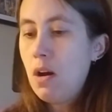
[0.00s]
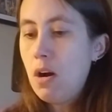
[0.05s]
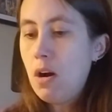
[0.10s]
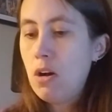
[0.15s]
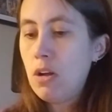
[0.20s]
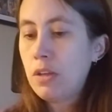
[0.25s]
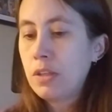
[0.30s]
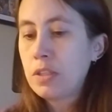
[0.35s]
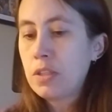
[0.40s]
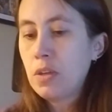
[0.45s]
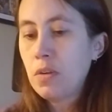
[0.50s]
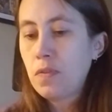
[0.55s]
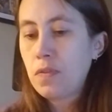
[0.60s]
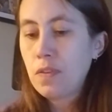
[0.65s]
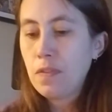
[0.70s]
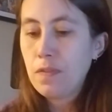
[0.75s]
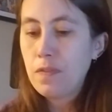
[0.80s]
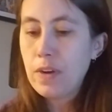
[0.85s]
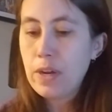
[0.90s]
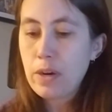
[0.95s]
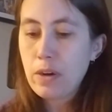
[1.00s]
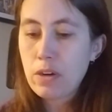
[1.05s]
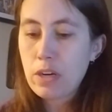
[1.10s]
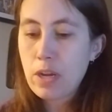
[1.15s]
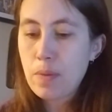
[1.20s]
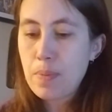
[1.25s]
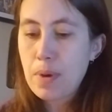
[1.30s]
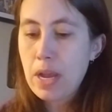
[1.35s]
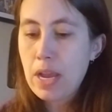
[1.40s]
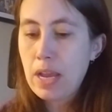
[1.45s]
Also from Fired
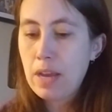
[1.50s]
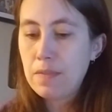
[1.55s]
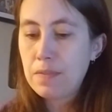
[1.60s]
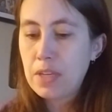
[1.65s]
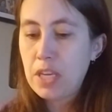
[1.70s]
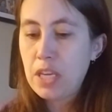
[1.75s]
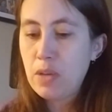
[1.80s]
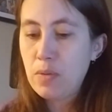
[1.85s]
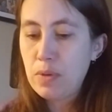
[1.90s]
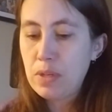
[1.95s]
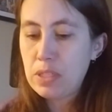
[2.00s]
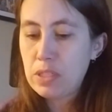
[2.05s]
Up, I have Kiwi